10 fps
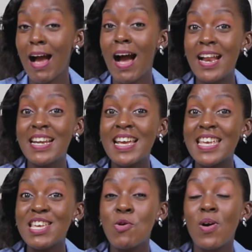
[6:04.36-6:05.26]

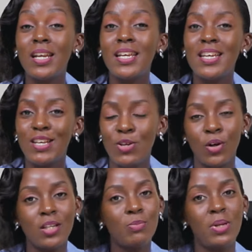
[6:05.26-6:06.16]
Unequally
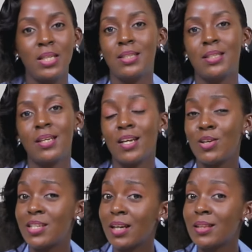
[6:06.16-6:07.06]
yoked. Please,
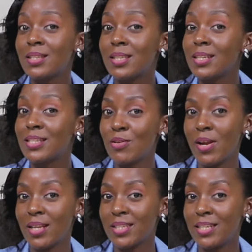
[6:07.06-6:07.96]
take this thing
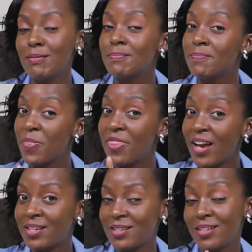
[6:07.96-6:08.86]
seriously.
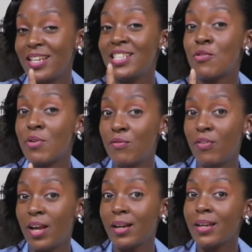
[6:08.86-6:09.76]
That is a red
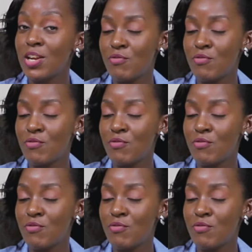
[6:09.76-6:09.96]
flag in